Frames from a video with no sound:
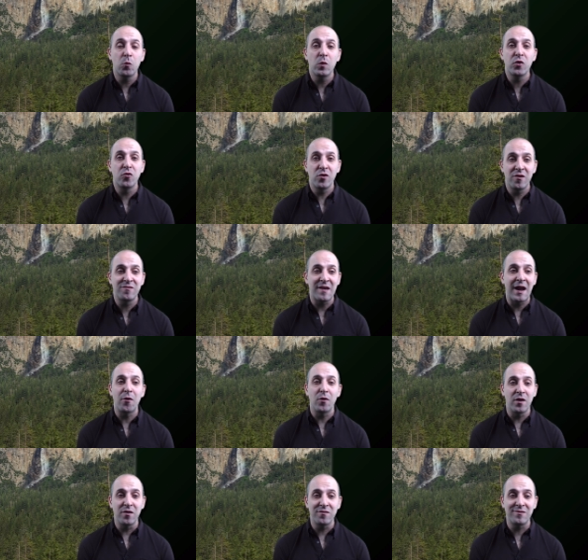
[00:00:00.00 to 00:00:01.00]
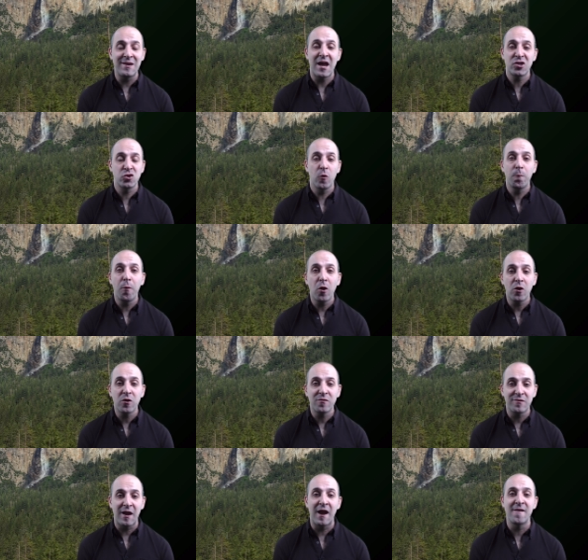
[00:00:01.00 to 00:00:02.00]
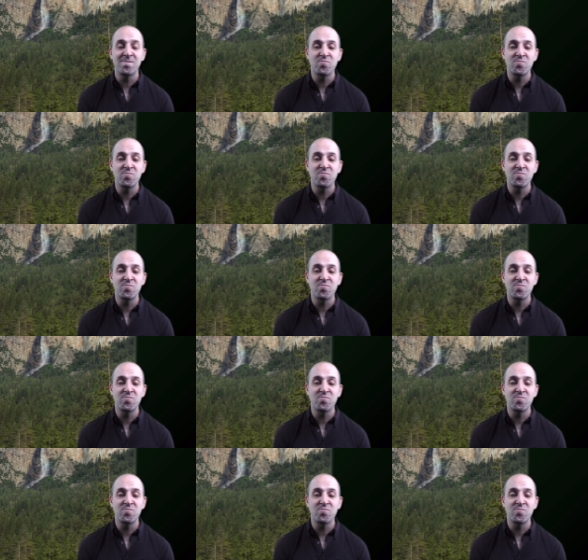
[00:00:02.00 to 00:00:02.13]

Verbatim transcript: wilderness areas. National parks and